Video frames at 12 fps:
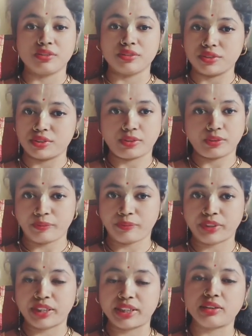and what we
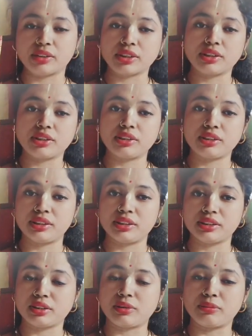are getting, if
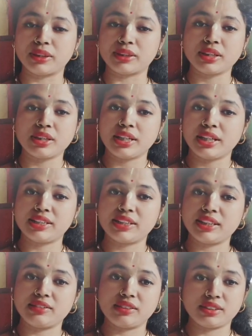you multiply this
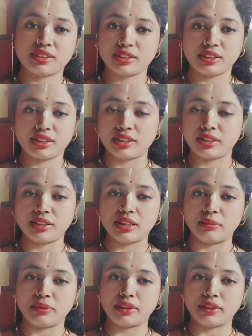equation by 2, we are getting